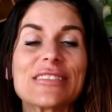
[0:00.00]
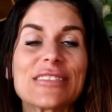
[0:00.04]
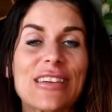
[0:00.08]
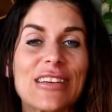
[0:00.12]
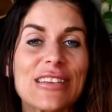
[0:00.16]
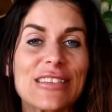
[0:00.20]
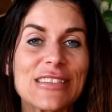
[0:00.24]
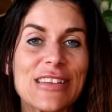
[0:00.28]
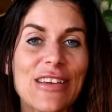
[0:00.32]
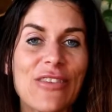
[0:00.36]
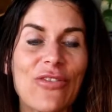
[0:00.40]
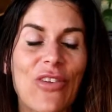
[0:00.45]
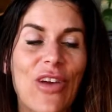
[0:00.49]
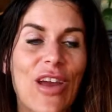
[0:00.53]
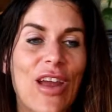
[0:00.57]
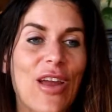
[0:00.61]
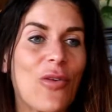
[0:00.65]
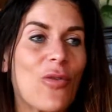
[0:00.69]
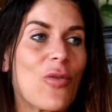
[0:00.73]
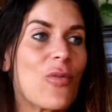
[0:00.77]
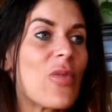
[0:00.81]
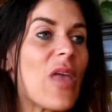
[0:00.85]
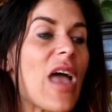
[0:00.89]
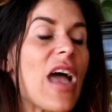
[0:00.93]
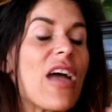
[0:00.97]
are different,
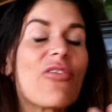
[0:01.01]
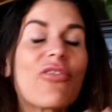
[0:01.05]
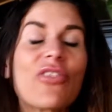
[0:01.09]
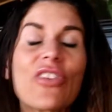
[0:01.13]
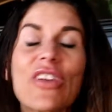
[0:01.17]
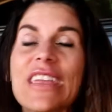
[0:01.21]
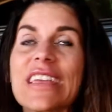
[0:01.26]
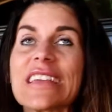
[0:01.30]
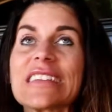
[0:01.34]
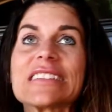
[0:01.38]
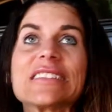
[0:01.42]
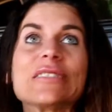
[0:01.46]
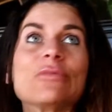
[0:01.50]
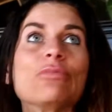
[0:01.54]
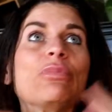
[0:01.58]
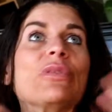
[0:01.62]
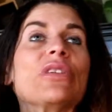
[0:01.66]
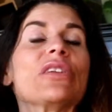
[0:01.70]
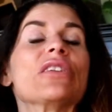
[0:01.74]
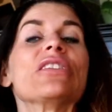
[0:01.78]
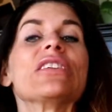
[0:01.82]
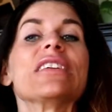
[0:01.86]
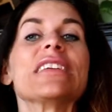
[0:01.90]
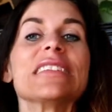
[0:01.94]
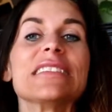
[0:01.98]
every
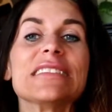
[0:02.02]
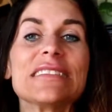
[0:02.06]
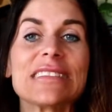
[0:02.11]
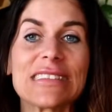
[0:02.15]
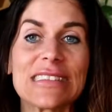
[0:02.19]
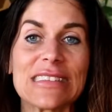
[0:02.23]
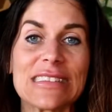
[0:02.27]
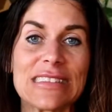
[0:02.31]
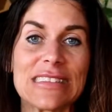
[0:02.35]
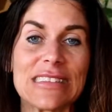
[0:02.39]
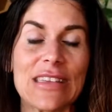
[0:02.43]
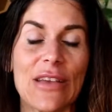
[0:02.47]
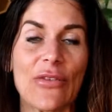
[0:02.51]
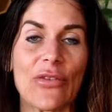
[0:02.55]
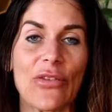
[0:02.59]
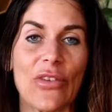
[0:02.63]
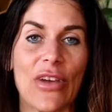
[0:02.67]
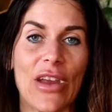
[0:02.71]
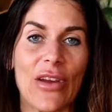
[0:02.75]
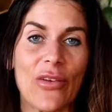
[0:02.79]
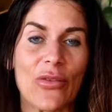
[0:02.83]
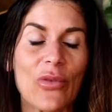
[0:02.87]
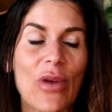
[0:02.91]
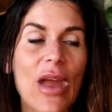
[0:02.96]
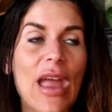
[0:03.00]
experience is
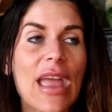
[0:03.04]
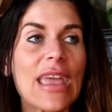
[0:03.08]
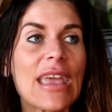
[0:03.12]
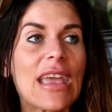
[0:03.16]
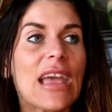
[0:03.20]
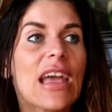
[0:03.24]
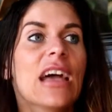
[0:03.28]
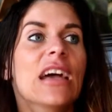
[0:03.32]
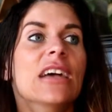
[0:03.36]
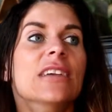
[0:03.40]
different, right?